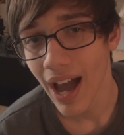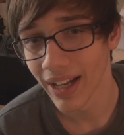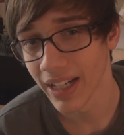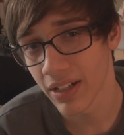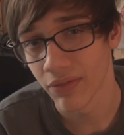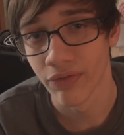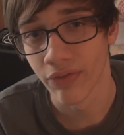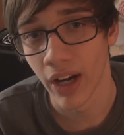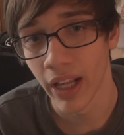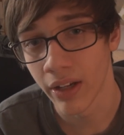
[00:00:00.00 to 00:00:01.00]
I did a
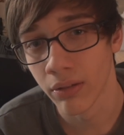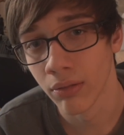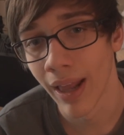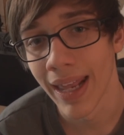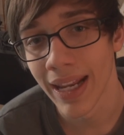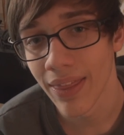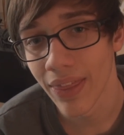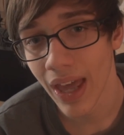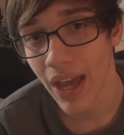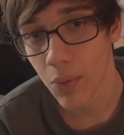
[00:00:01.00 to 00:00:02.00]
really cool edit
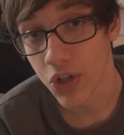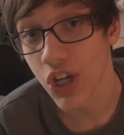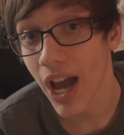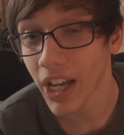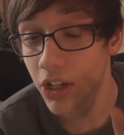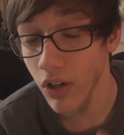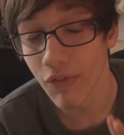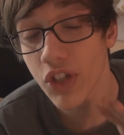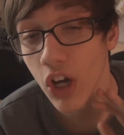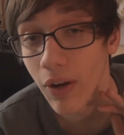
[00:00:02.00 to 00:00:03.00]
there, which I could
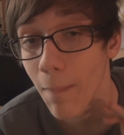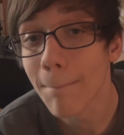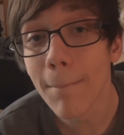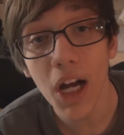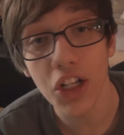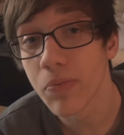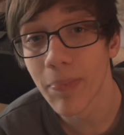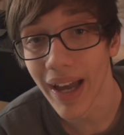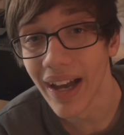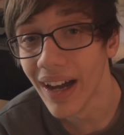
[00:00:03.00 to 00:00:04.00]
have done much
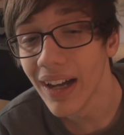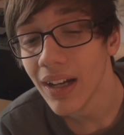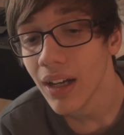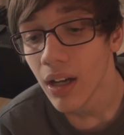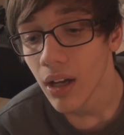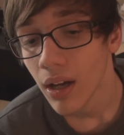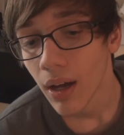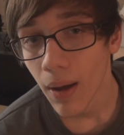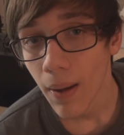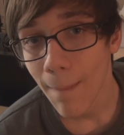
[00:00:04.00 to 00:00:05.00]
better,
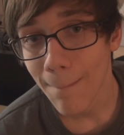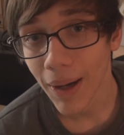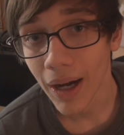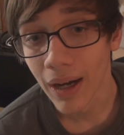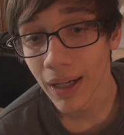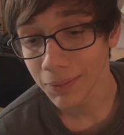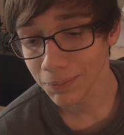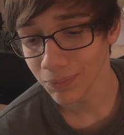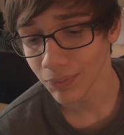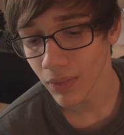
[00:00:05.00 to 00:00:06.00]
but
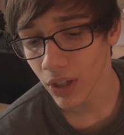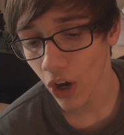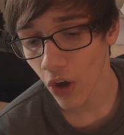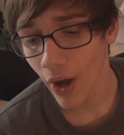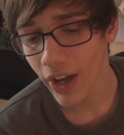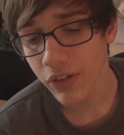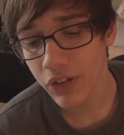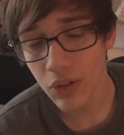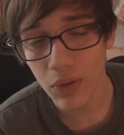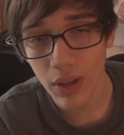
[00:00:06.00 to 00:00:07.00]
you know, I
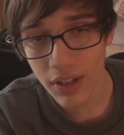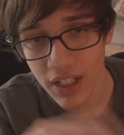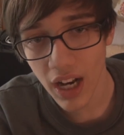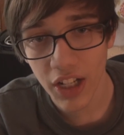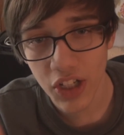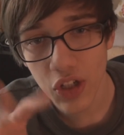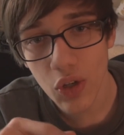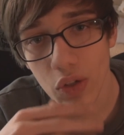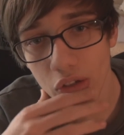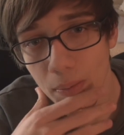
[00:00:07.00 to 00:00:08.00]
also started to
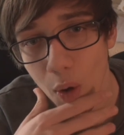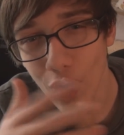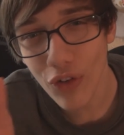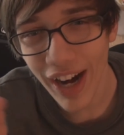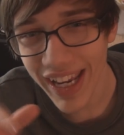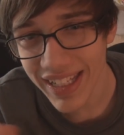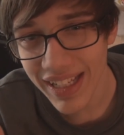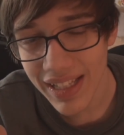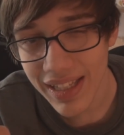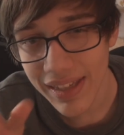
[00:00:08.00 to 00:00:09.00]
use some more
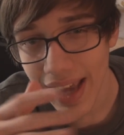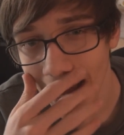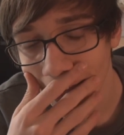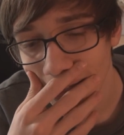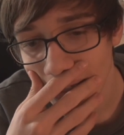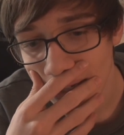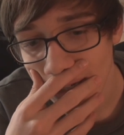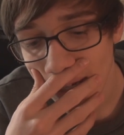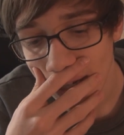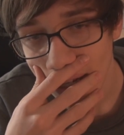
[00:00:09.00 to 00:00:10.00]
gradients and
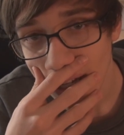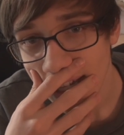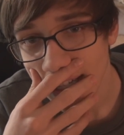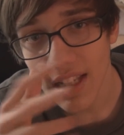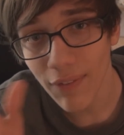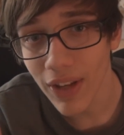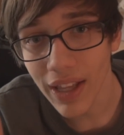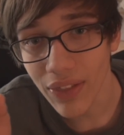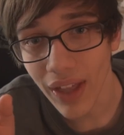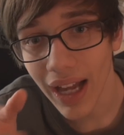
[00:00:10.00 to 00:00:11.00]
stuff
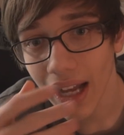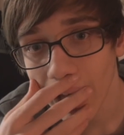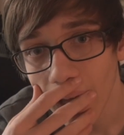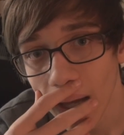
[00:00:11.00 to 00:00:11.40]
like that,